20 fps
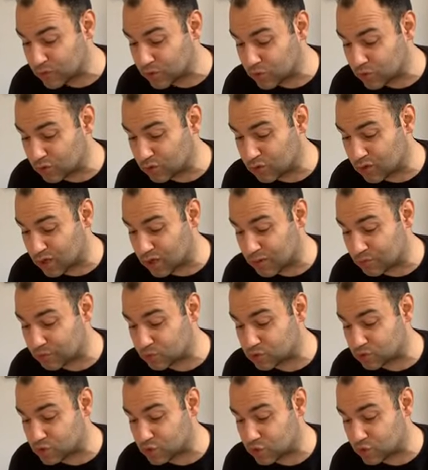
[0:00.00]
or
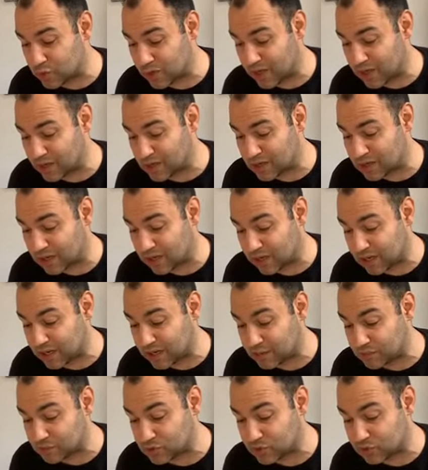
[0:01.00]
liable to any
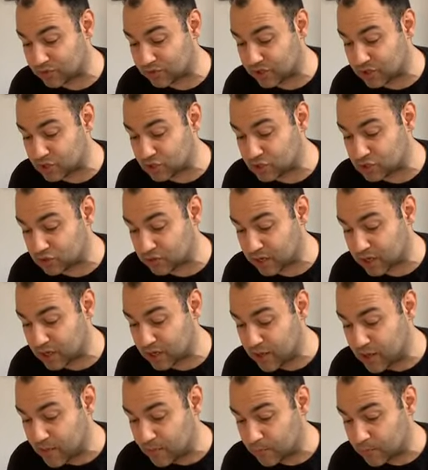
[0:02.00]
claims of injury